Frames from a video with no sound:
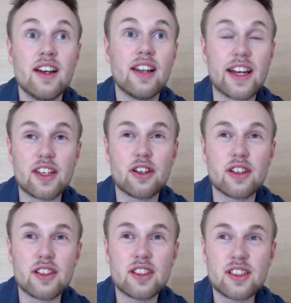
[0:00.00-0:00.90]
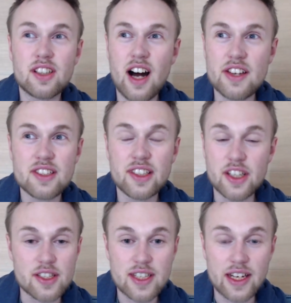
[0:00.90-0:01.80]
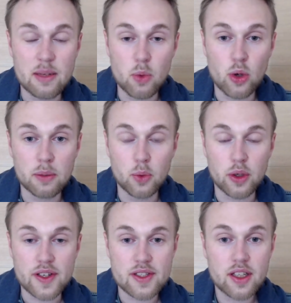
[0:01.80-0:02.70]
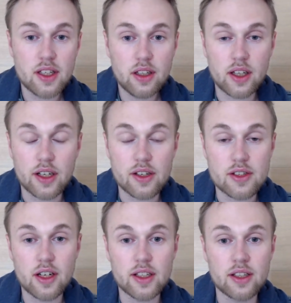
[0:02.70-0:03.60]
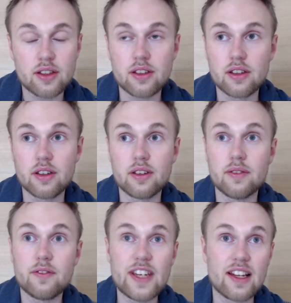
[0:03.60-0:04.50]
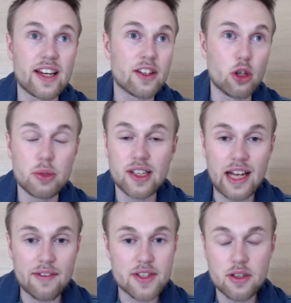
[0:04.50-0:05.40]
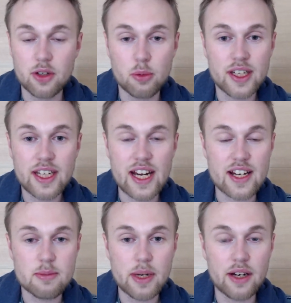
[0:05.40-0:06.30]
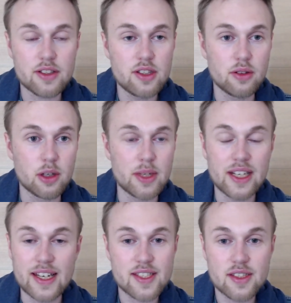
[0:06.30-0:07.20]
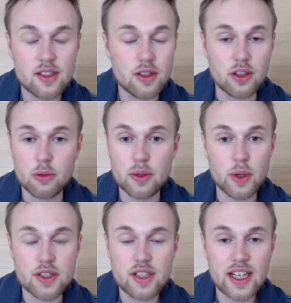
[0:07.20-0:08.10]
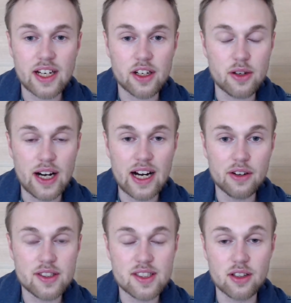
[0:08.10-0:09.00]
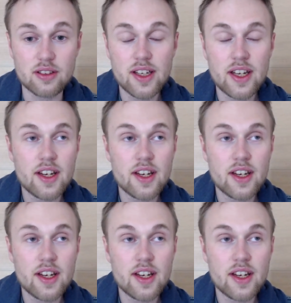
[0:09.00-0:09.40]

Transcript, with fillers: like you're constantly just getting more and more insecure. You're starting to feel like nobody loves you, nobody cares about you, nobody listens to you, nobody wants to hear you out. So